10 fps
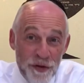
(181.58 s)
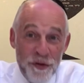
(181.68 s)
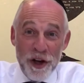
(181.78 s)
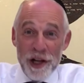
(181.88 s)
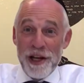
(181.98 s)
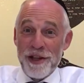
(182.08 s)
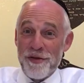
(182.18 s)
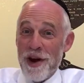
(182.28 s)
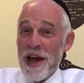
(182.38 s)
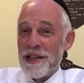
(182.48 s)
feel it,
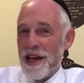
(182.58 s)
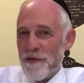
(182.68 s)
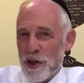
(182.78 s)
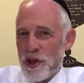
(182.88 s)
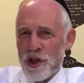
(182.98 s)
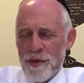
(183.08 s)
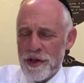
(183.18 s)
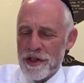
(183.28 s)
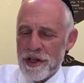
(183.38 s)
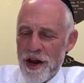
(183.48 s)
right? You have your neshama
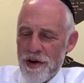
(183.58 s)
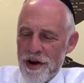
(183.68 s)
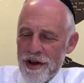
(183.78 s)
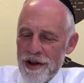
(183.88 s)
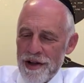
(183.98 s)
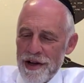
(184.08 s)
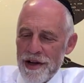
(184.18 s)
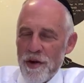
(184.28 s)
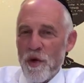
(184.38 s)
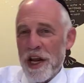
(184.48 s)
yisera.
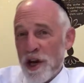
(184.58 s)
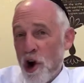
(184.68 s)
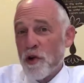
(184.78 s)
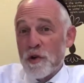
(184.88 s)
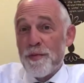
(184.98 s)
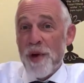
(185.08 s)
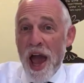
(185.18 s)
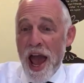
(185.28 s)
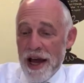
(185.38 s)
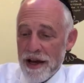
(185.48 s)
When it goes
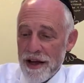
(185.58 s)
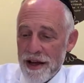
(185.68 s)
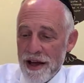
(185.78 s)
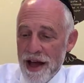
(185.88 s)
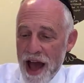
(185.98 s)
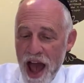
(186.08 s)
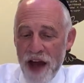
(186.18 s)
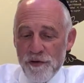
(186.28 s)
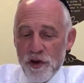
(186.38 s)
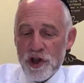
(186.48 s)
back
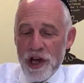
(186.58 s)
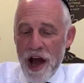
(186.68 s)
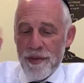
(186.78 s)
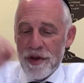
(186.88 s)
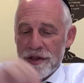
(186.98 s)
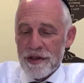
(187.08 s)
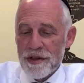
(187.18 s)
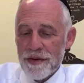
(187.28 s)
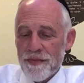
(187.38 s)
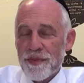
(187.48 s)
after
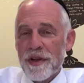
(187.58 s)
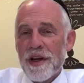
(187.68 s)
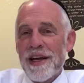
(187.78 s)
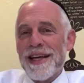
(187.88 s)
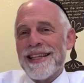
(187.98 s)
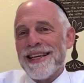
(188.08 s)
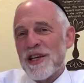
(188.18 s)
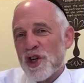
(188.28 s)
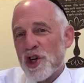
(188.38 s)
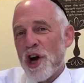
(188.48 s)
Shabbos, the
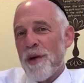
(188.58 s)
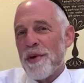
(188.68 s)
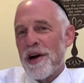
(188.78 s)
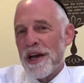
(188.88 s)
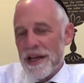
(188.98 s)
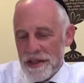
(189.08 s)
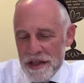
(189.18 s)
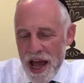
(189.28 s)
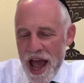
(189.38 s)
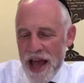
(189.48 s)
neshama
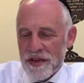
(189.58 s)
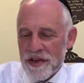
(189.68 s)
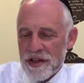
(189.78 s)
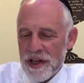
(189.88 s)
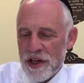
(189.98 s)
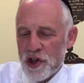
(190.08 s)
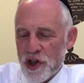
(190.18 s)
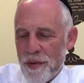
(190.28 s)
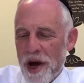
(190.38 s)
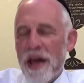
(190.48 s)
is asked in
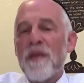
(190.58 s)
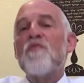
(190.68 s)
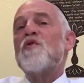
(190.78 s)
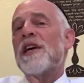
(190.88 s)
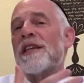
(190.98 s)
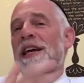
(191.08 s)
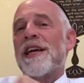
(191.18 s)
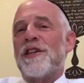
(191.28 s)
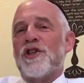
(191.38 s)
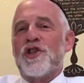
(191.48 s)
Shemaim, "What
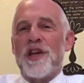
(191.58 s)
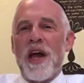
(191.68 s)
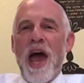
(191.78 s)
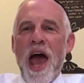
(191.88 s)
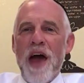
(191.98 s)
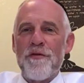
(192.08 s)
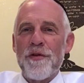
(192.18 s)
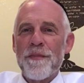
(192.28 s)
chiddush do you have?